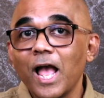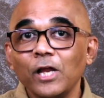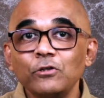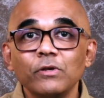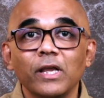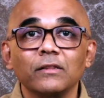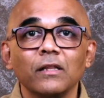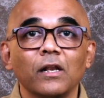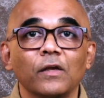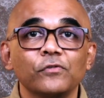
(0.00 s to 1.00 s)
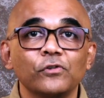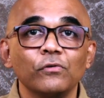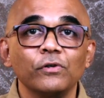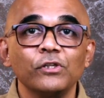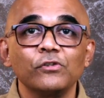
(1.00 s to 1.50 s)
and you get the love
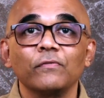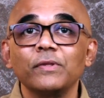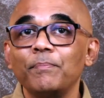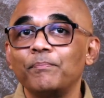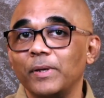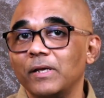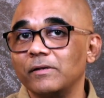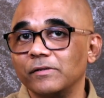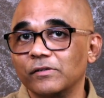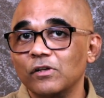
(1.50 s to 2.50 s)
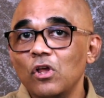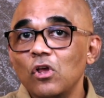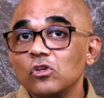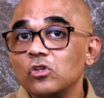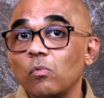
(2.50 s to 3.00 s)
stories of their parents.
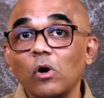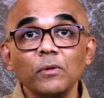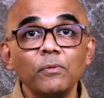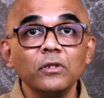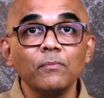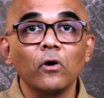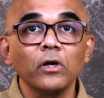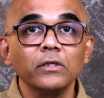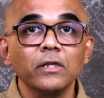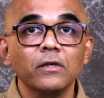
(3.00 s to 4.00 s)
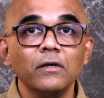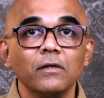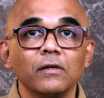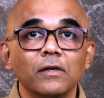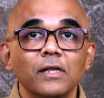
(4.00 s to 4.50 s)
So what about the boy and the girl?